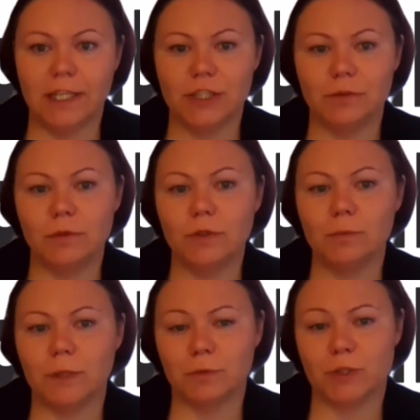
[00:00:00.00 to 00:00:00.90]
So
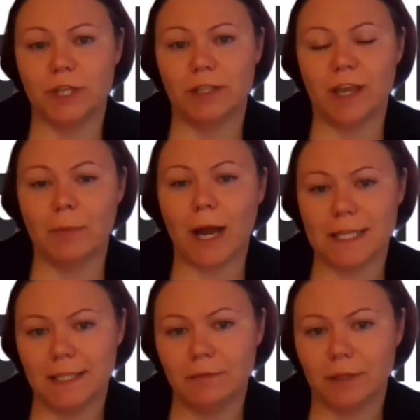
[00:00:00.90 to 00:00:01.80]
the main question
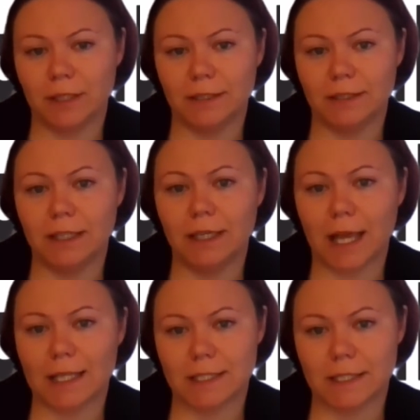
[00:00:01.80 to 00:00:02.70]
is, why do
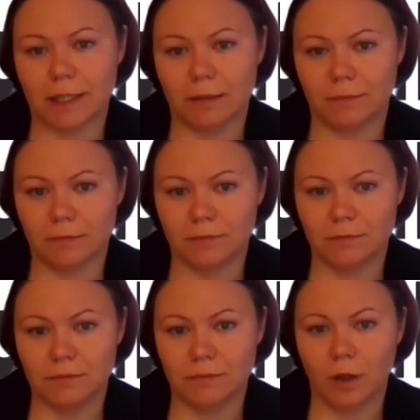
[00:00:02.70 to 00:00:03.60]
we need Office
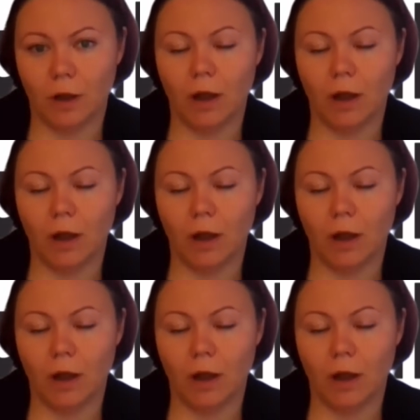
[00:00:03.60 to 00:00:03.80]
Profile